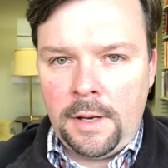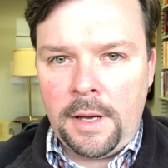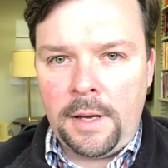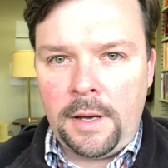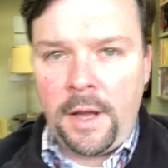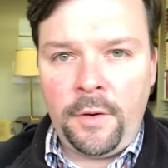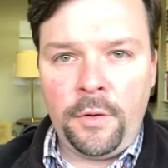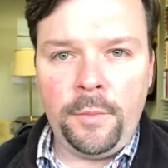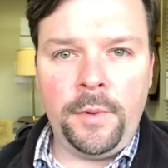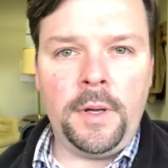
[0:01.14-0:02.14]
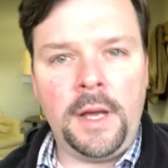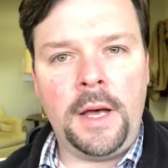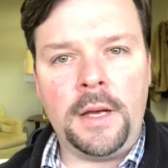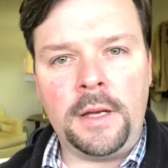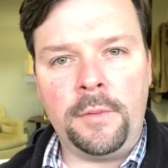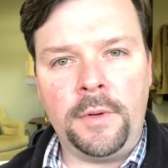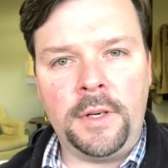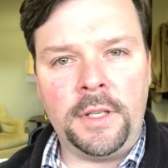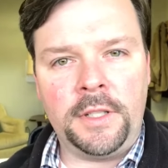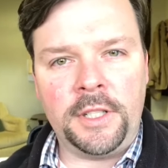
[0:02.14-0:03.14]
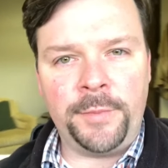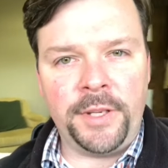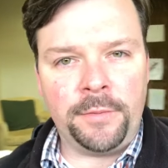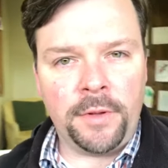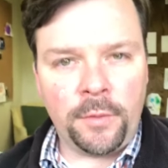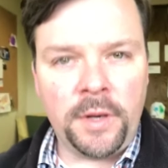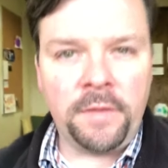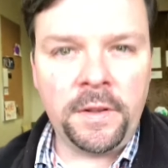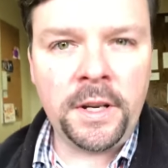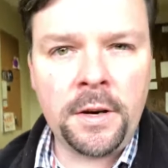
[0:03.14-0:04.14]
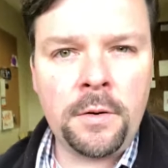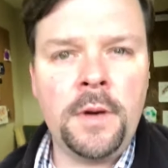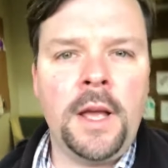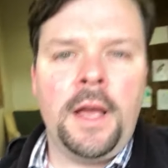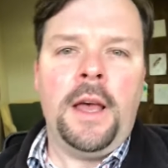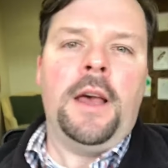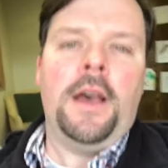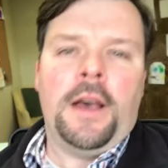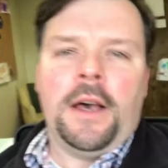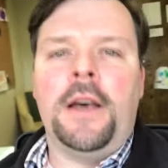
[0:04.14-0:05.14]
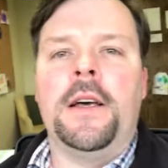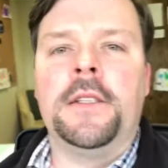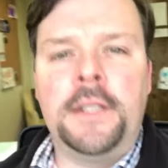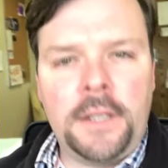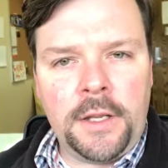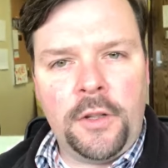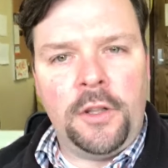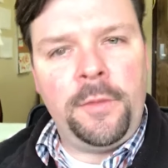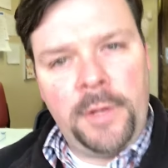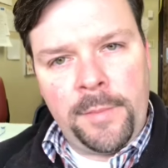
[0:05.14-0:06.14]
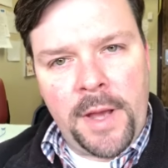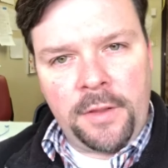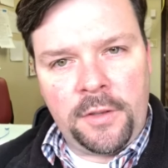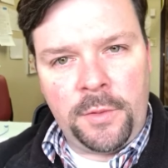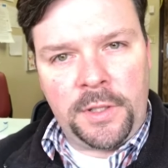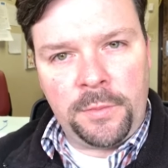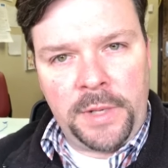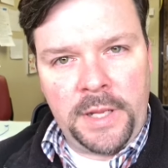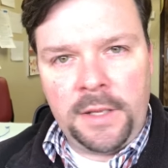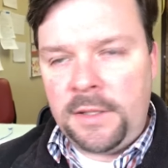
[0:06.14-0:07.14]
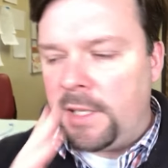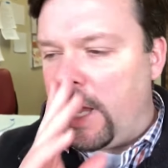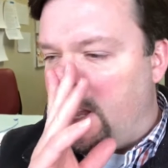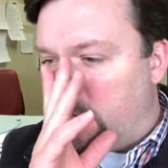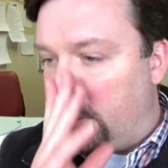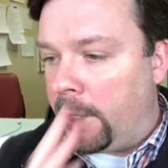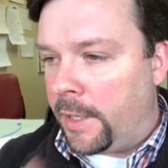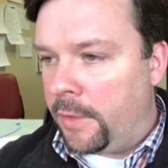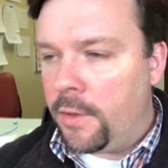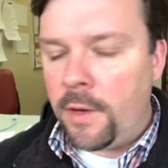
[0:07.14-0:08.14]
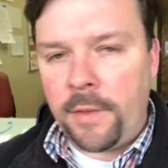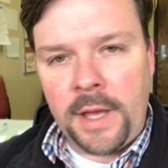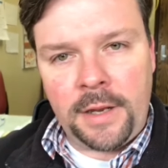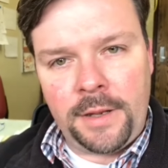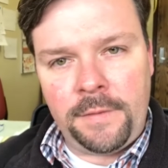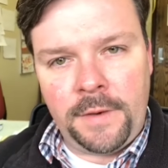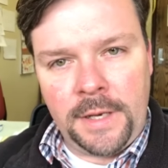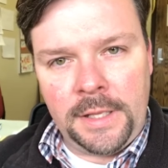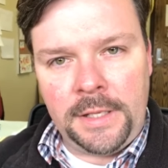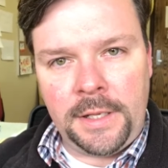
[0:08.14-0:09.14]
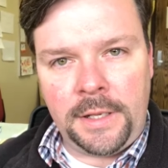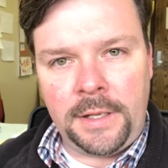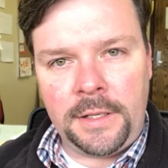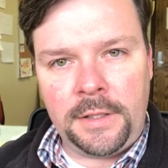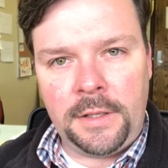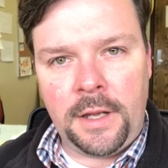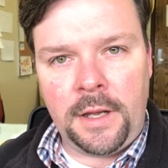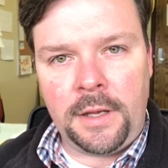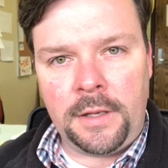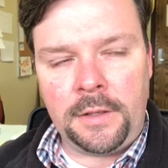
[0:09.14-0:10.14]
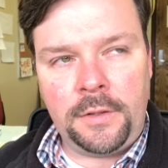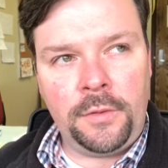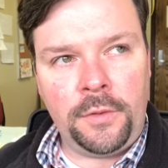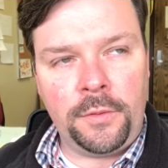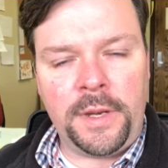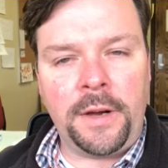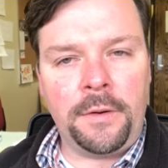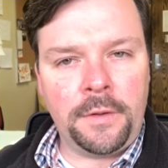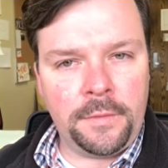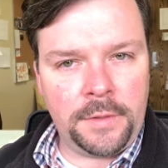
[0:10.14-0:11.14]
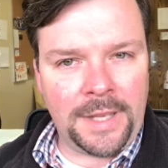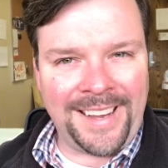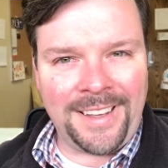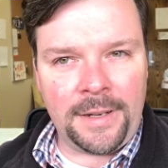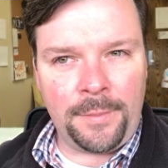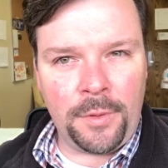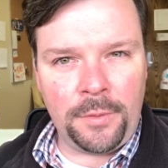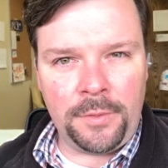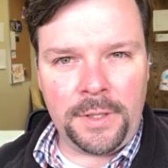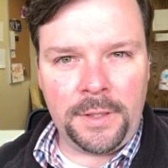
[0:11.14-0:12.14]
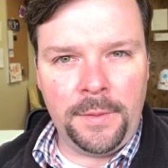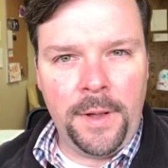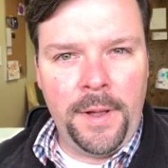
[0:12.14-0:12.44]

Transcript: Hi group, I wanted to touch base with a quick video to tell you a little bit about this week's readings and to let you know that I finally did get to your narratives and I posted